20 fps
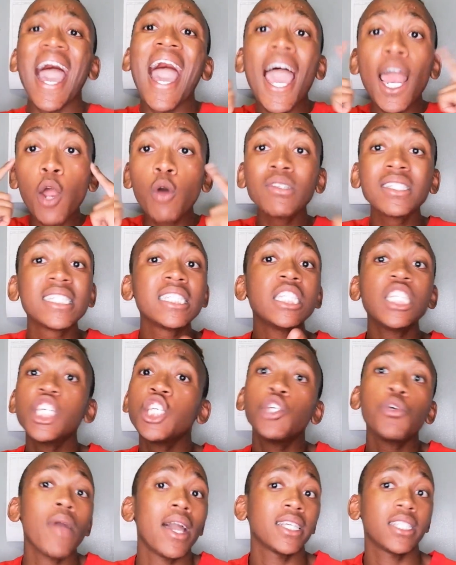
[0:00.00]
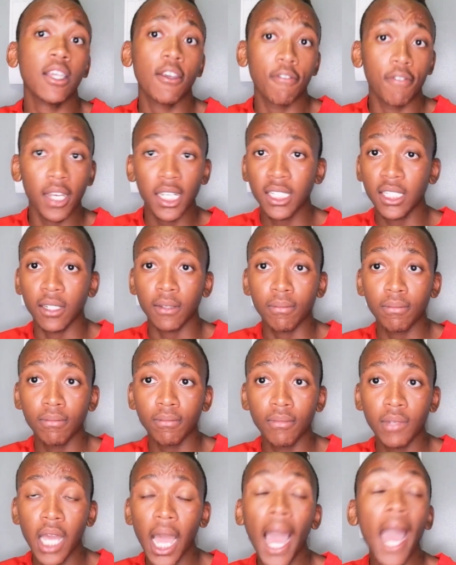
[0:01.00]
I don't see you as a victim.
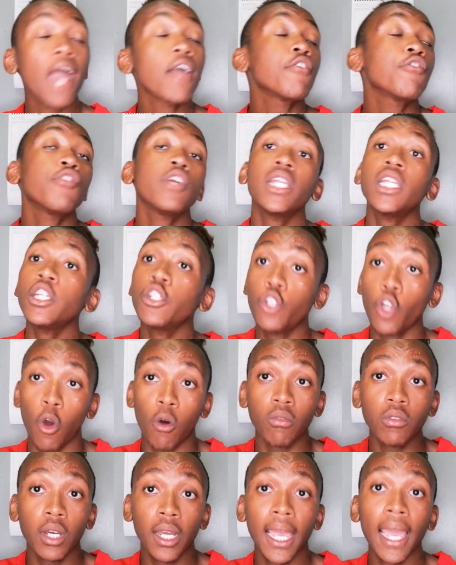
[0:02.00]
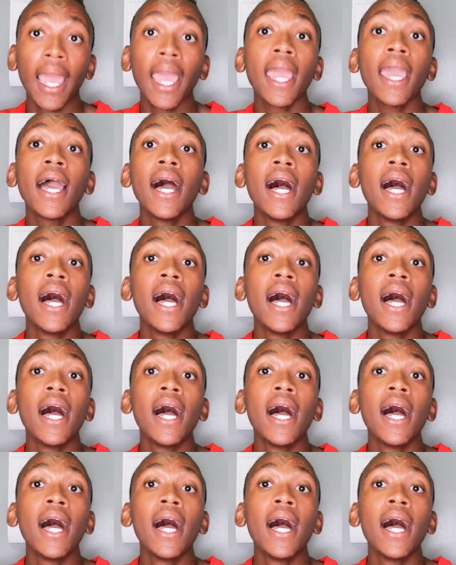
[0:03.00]
I really don't, okay?